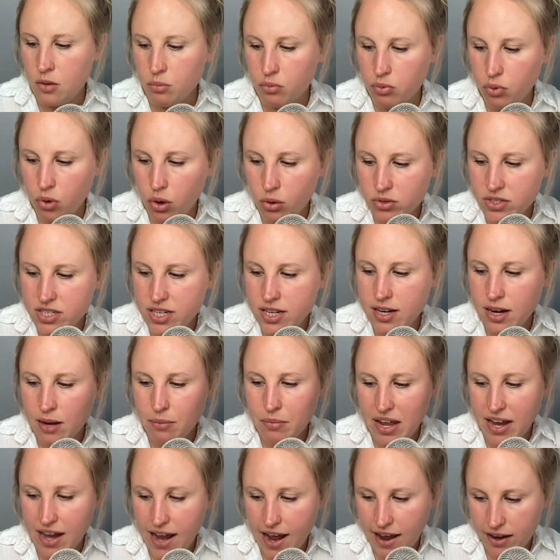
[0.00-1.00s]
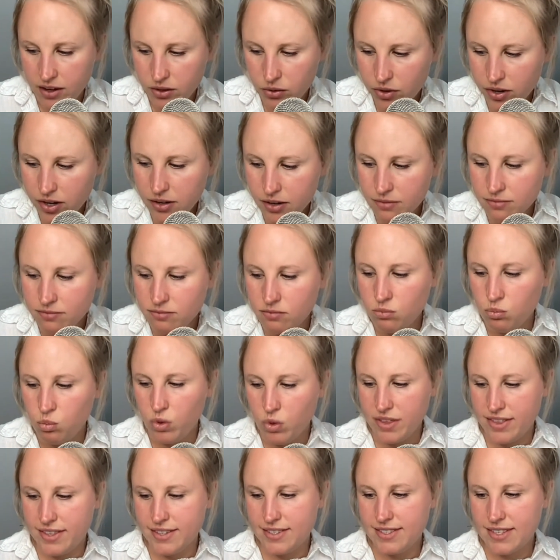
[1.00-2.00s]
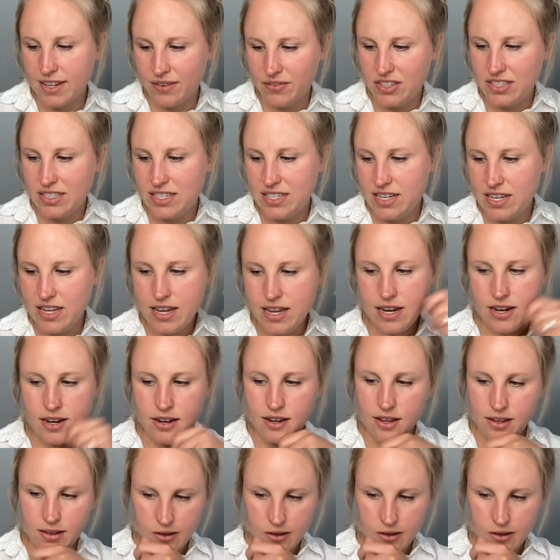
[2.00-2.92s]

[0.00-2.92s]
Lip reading: Protein, I'm at adequate with 17,